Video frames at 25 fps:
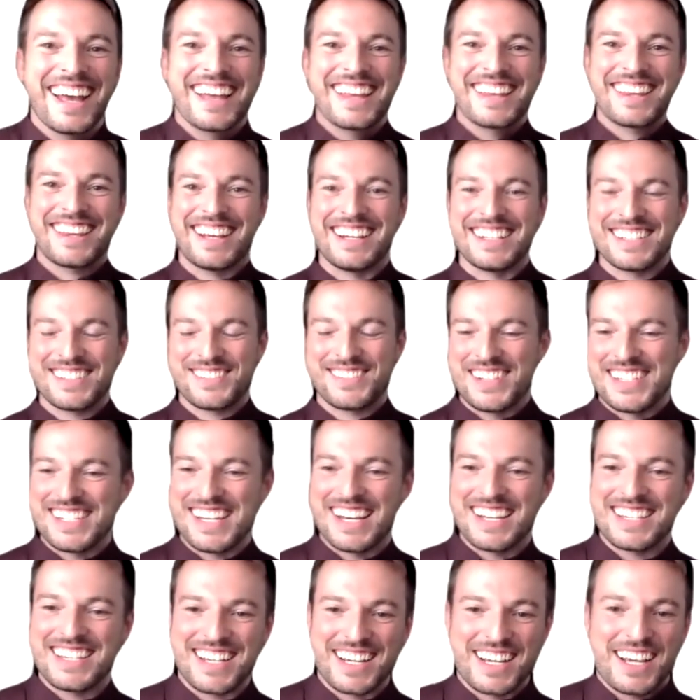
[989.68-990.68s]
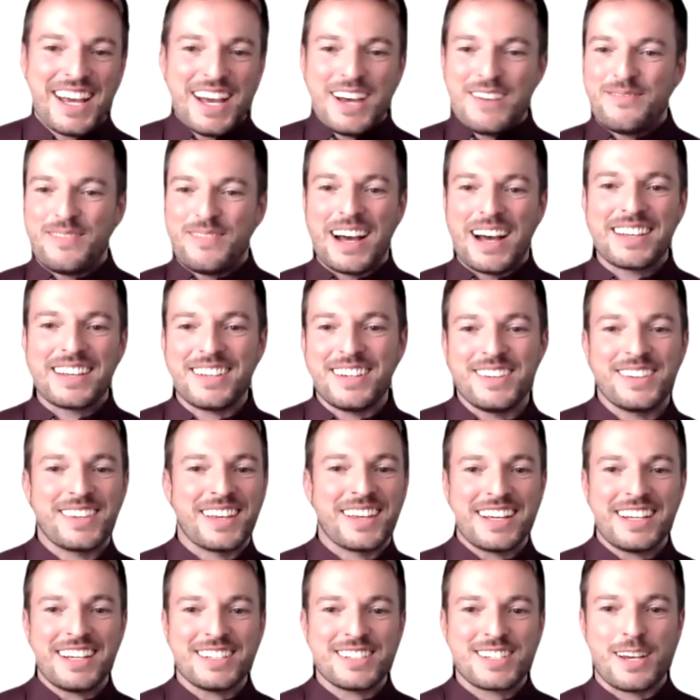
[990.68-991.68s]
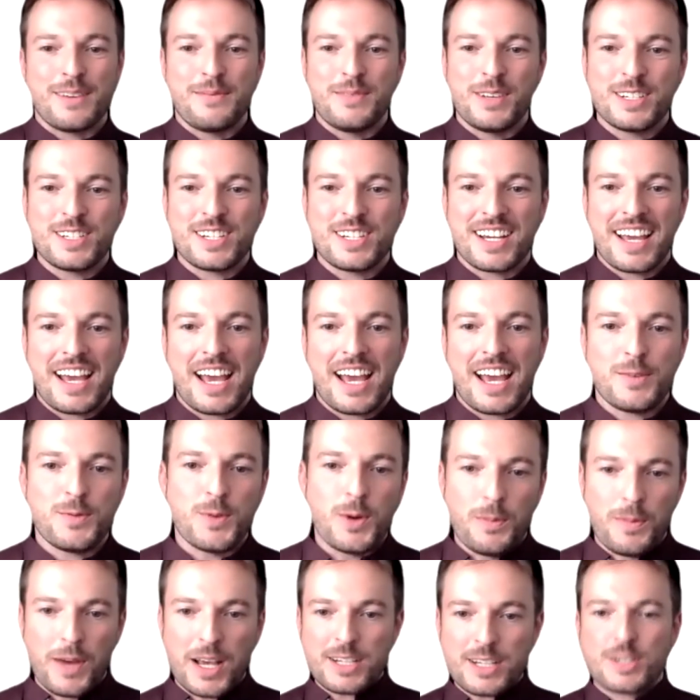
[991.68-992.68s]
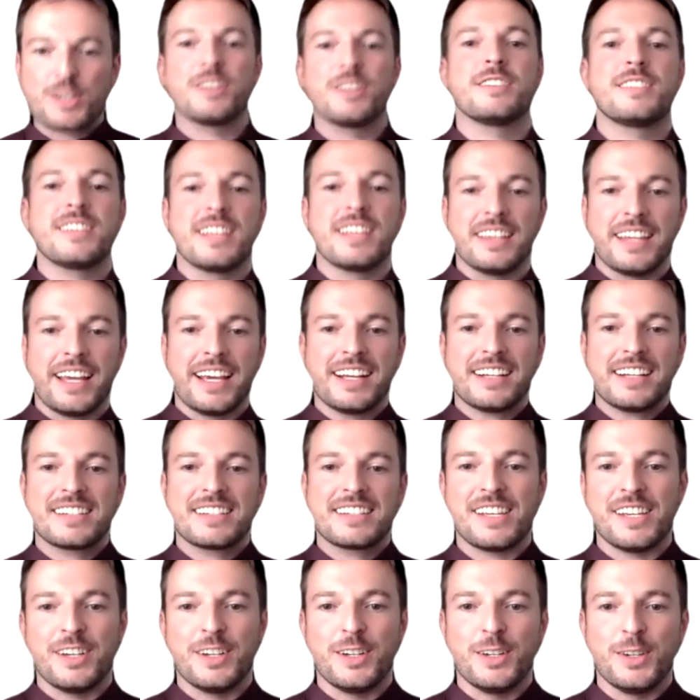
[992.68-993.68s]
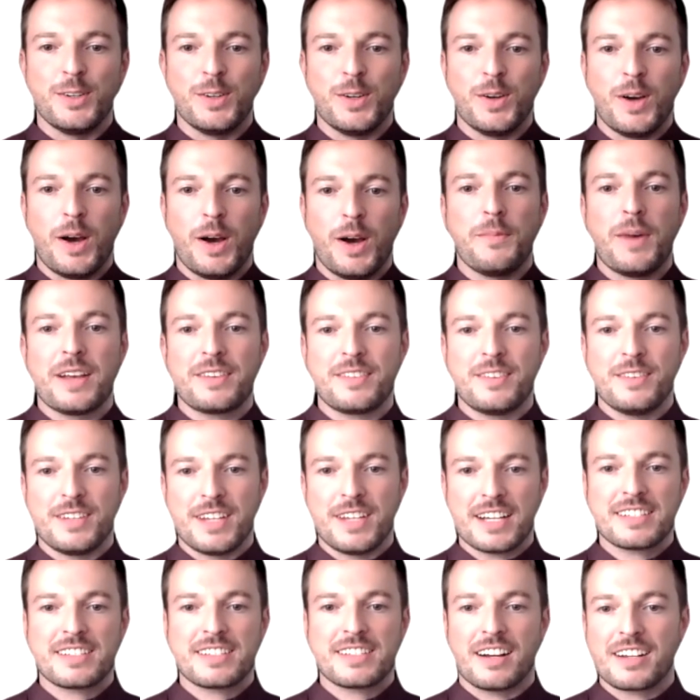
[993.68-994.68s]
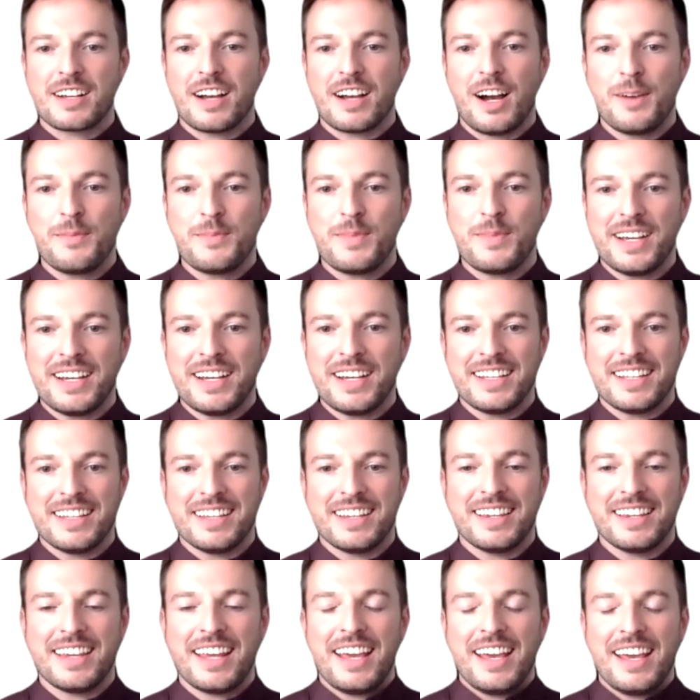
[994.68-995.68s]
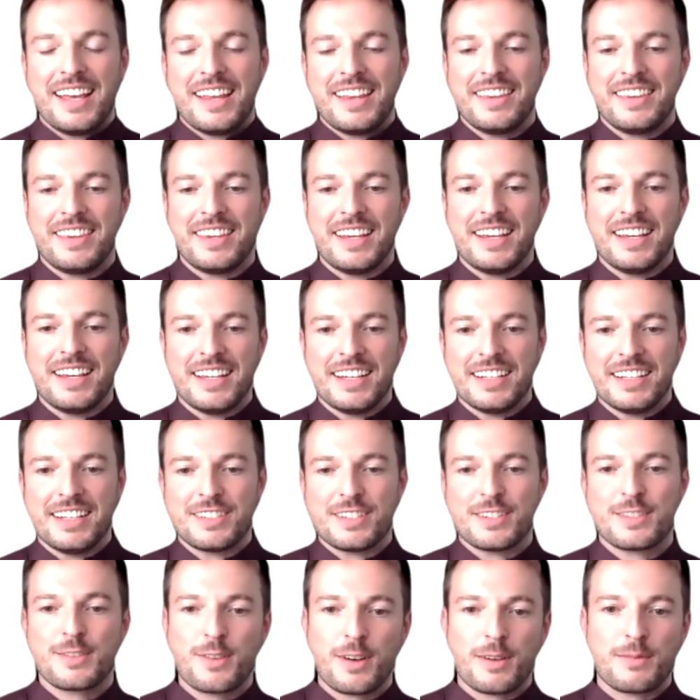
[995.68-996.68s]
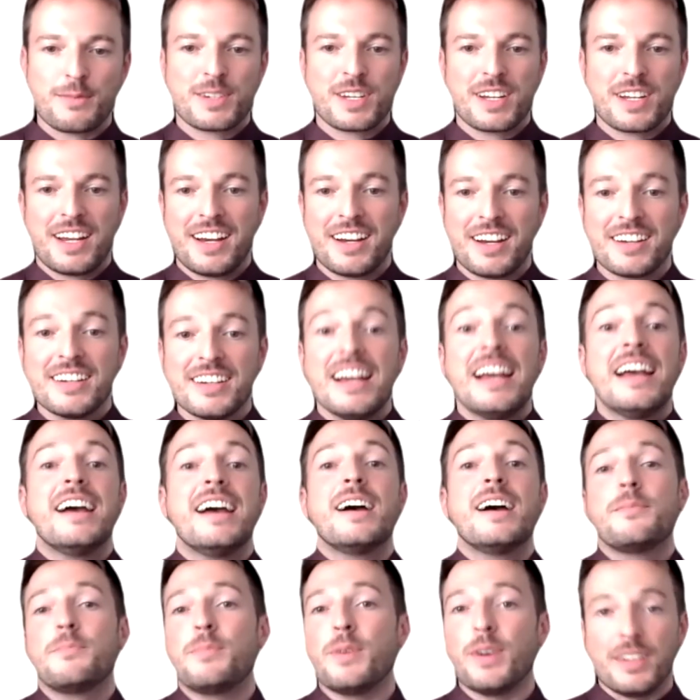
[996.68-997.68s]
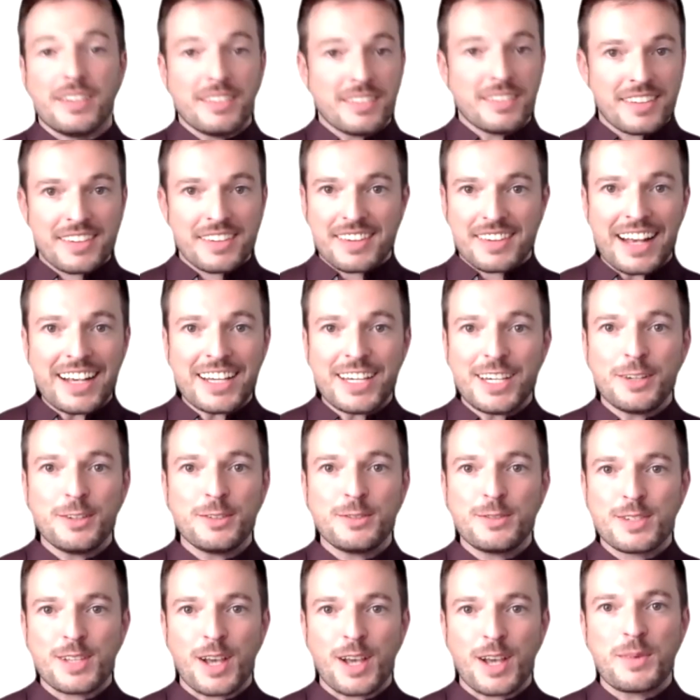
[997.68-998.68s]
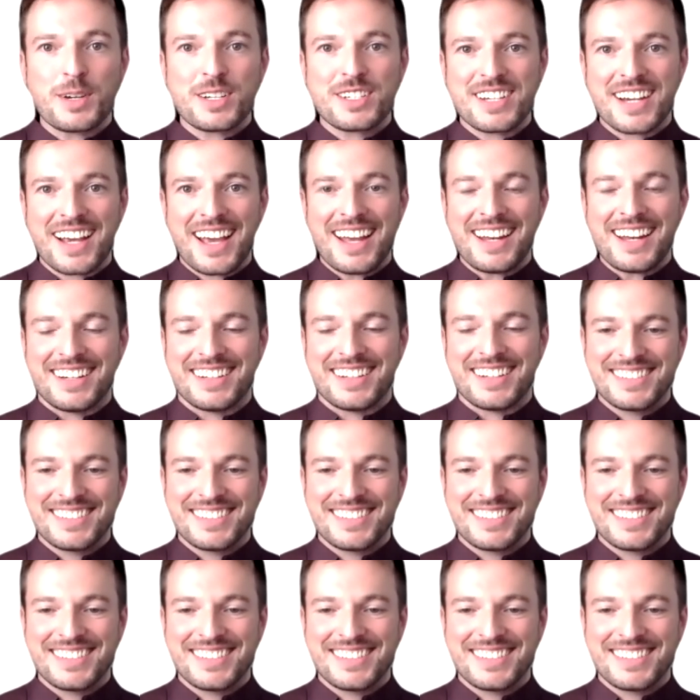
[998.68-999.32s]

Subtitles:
That's fantastic. Matthew, thank you so much again. We'll make sure to link to matthewdix.com in the description here. But thank you so much again.